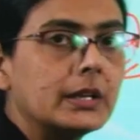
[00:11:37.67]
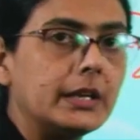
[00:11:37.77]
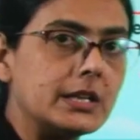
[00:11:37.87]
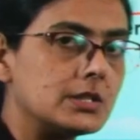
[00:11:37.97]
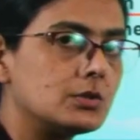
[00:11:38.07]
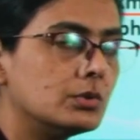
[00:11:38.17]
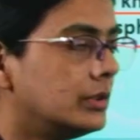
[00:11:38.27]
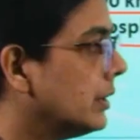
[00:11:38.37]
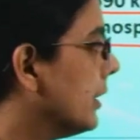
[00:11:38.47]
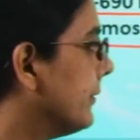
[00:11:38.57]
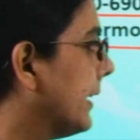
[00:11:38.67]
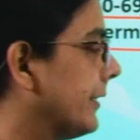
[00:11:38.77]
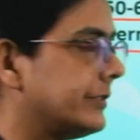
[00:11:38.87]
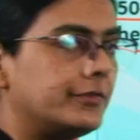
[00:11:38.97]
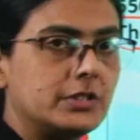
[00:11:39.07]
80 to
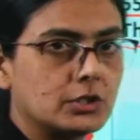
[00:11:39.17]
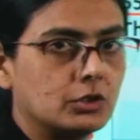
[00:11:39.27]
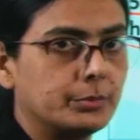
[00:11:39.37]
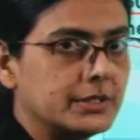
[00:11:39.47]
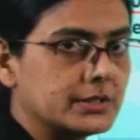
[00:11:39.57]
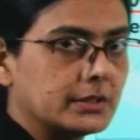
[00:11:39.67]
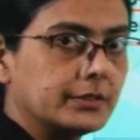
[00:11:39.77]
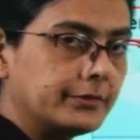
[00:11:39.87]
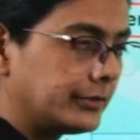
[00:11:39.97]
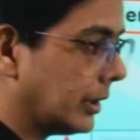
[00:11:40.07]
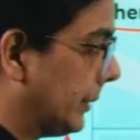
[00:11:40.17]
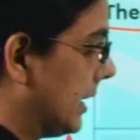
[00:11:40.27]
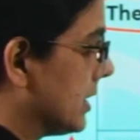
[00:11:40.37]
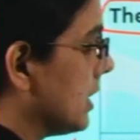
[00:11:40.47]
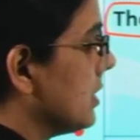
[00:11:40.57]
550 kilometer, from
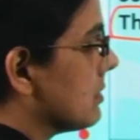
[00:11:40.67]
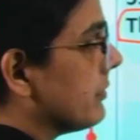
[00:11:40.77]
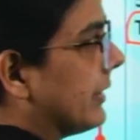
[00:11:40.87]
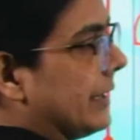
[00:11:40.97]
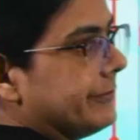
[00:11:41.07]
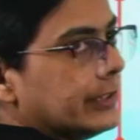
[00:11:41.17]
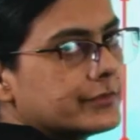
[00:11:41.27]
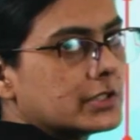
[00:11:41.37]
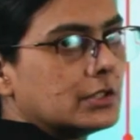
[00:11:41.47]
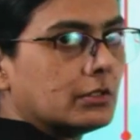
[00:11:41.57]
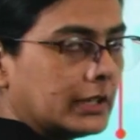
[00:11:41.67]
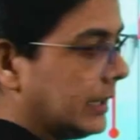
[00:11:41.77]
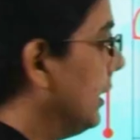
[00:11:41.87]
80 to 550, okay,